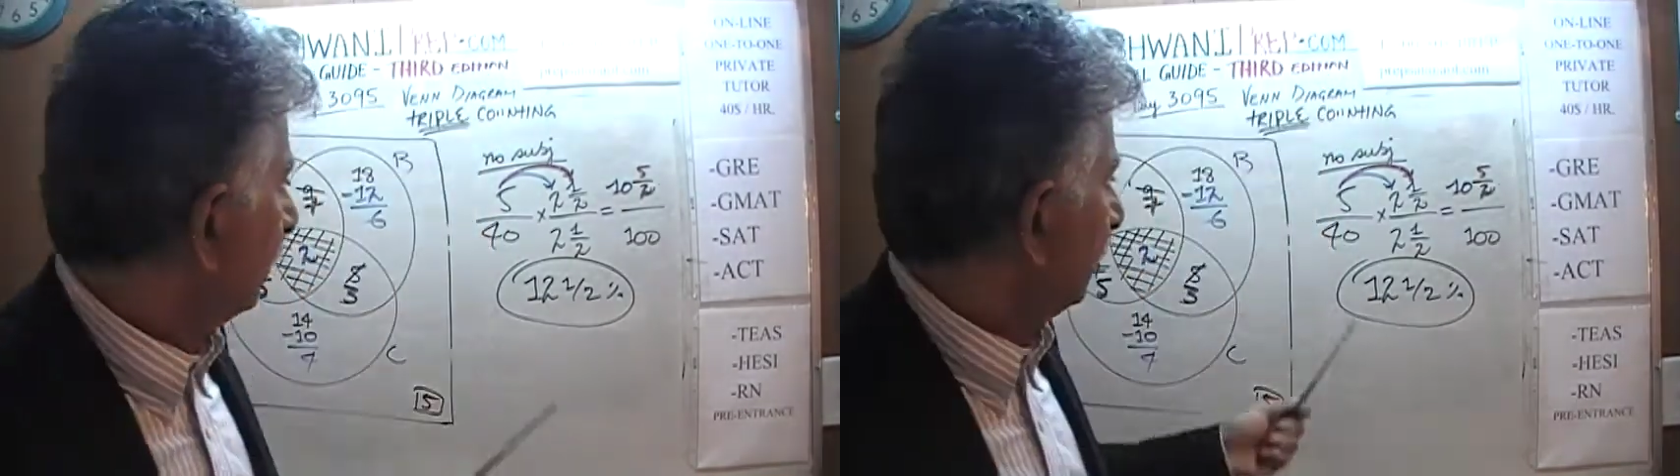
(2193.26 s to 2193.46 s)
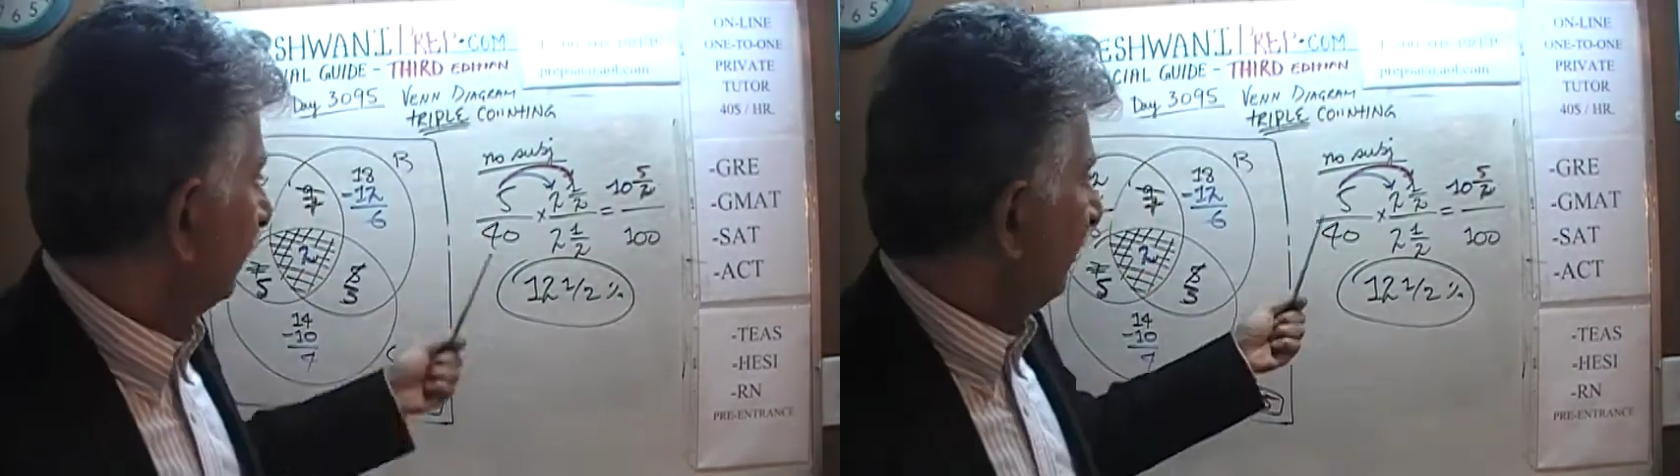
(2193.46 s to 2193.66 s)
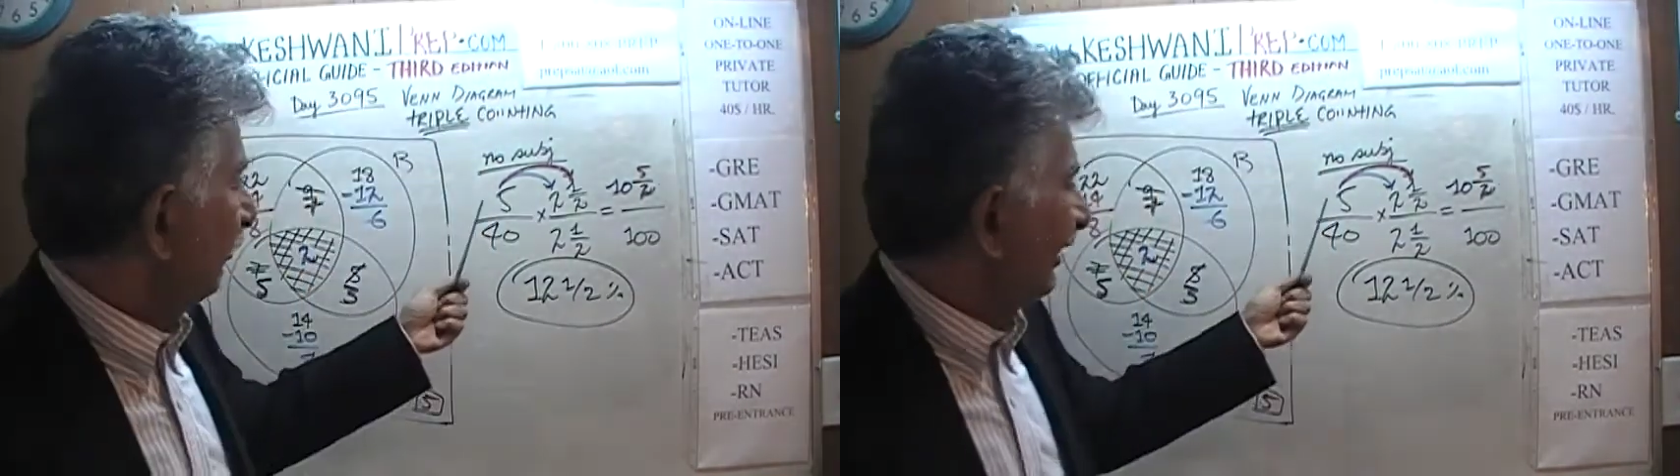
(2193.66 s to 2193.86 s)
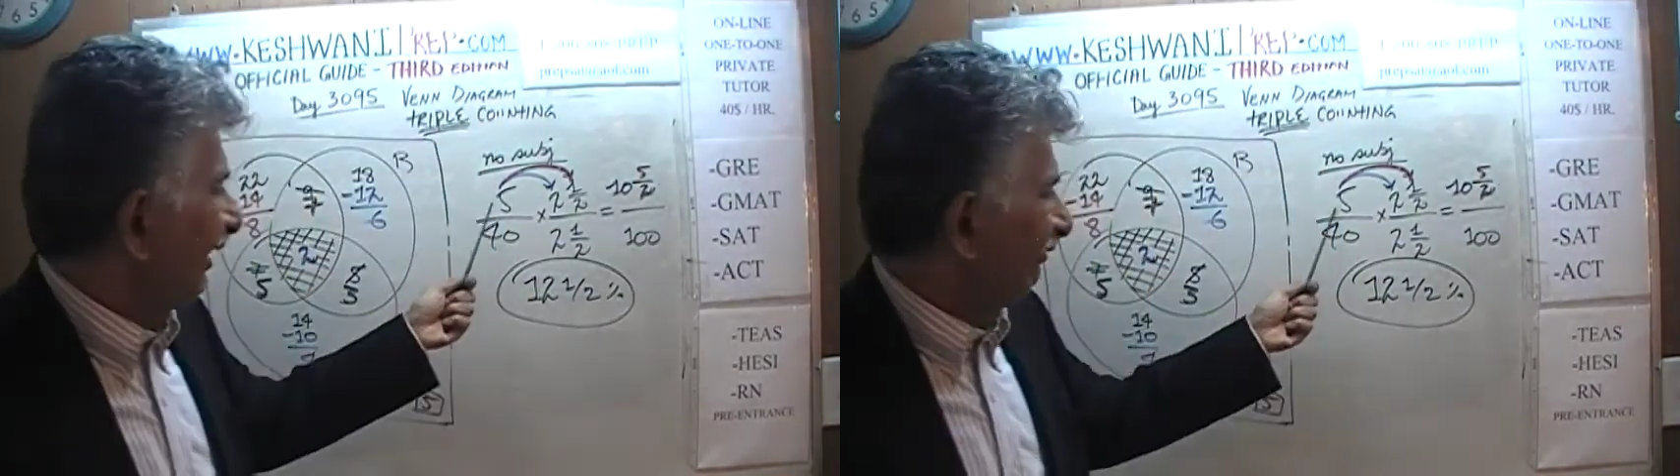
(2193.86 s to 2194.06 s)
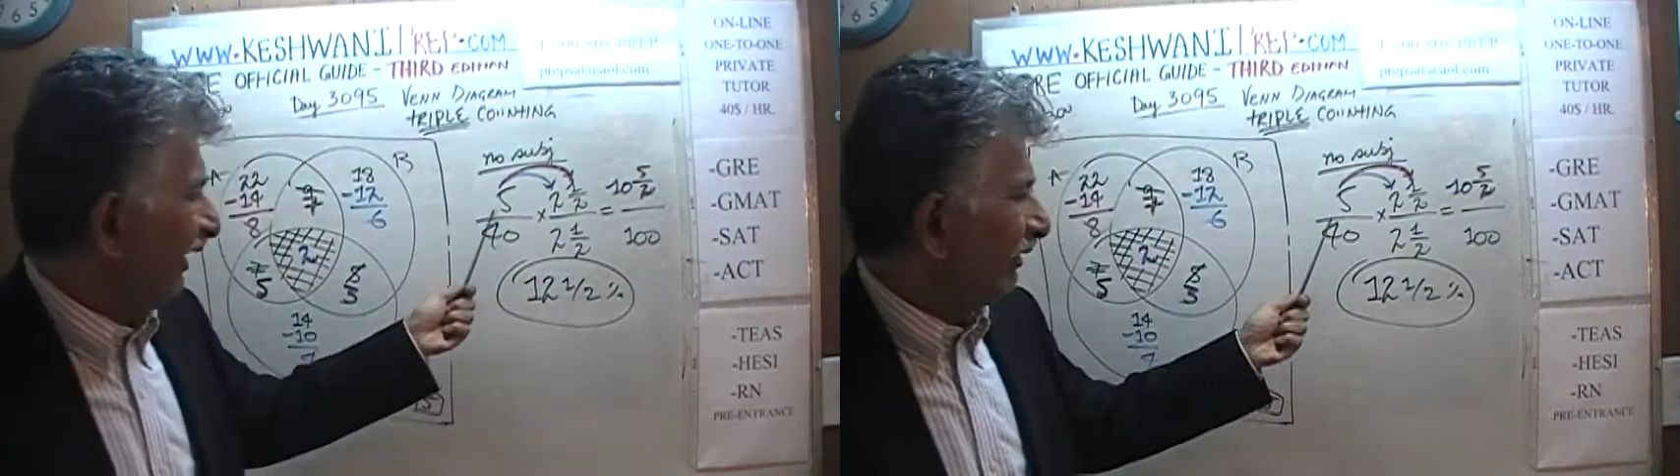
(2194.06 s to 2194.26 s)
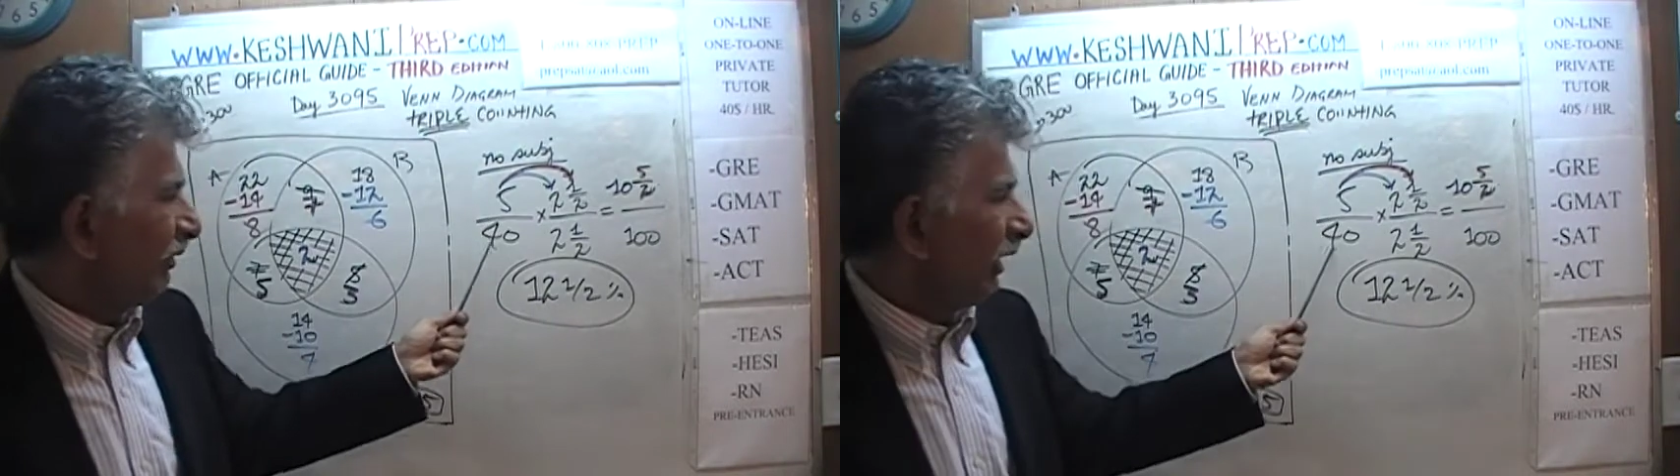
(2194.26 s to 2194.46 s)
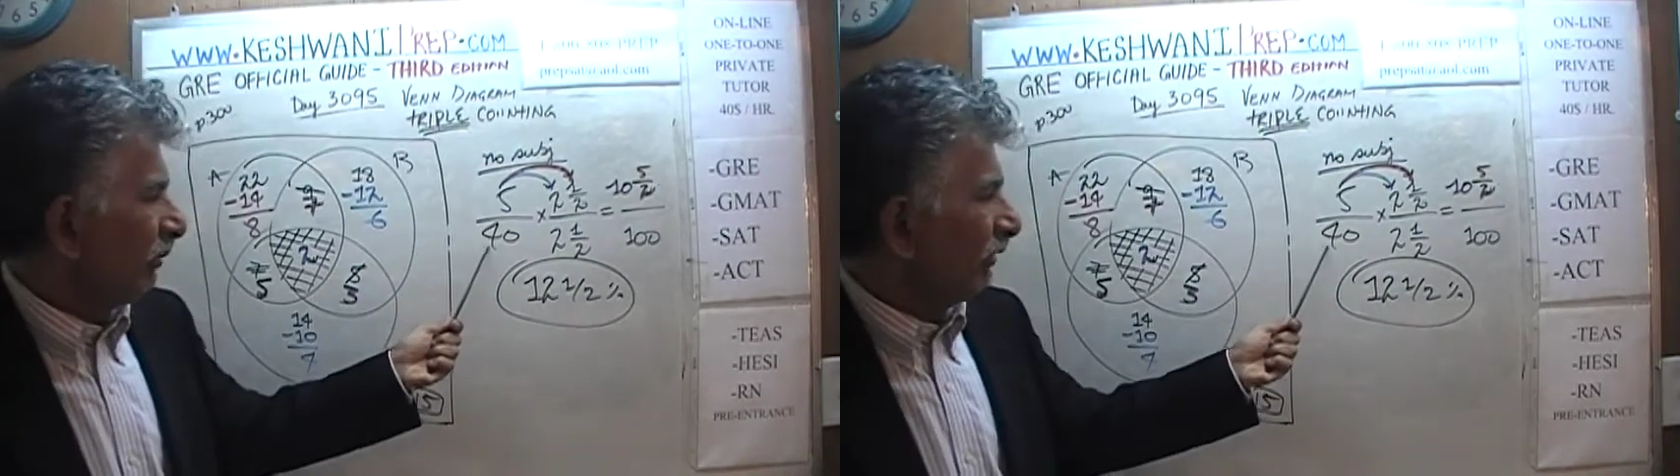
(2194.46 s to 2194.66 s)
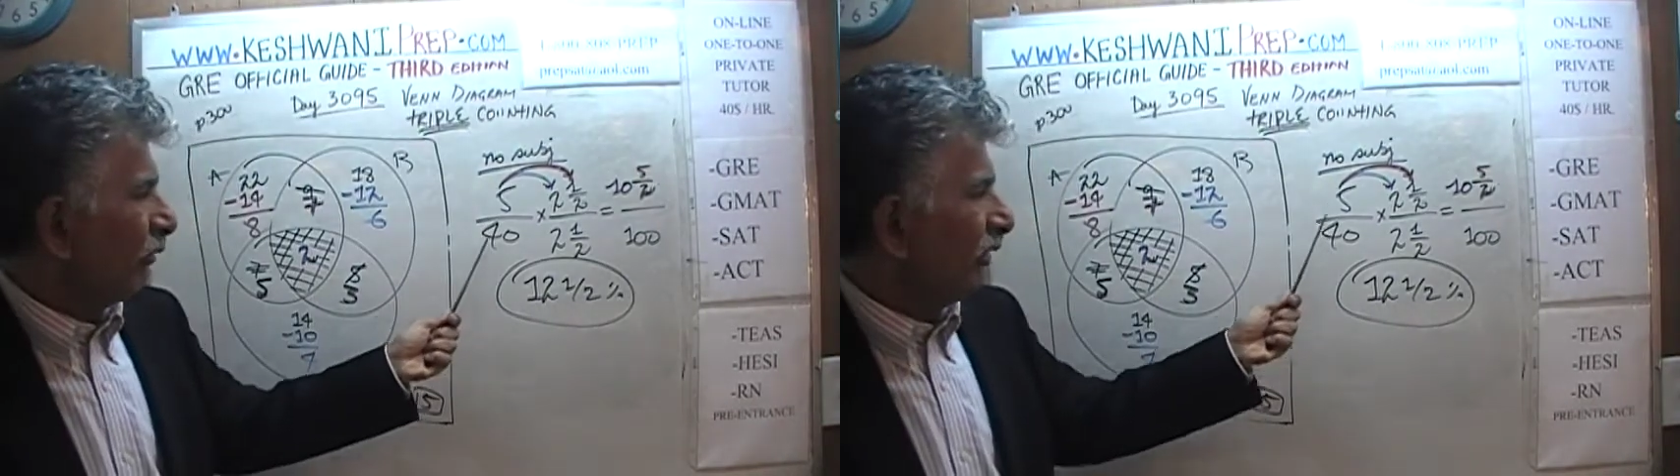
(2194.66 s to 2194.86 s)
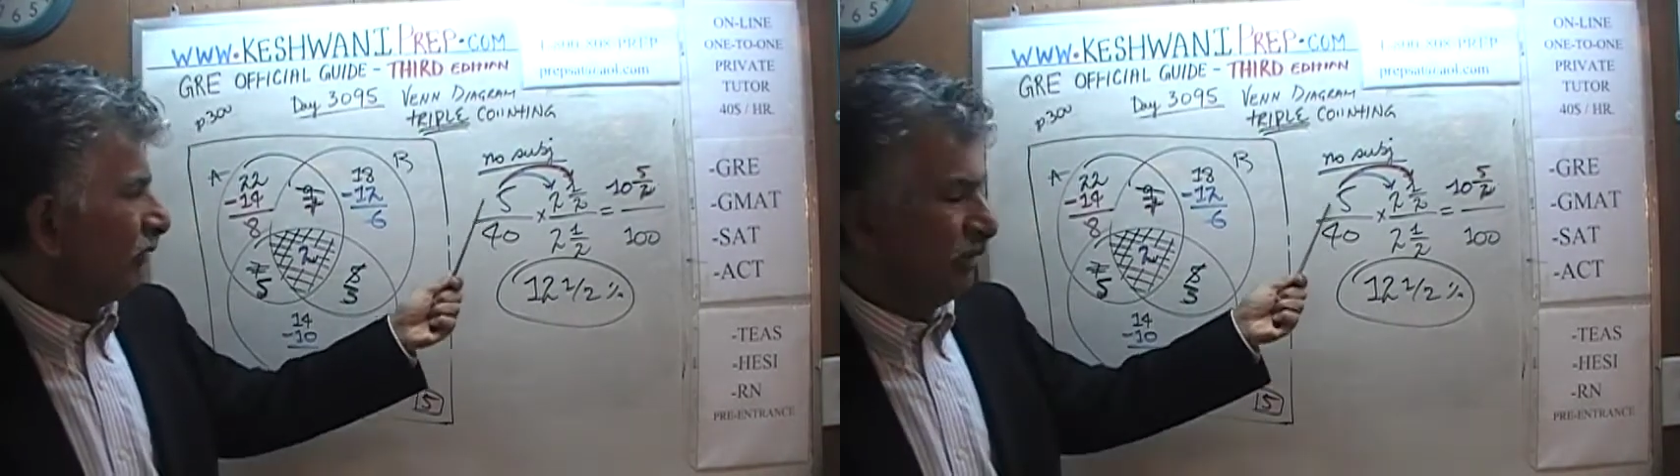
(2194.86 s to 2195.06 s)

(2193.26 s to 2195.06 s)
You see, 1/8, 5 divided by 40,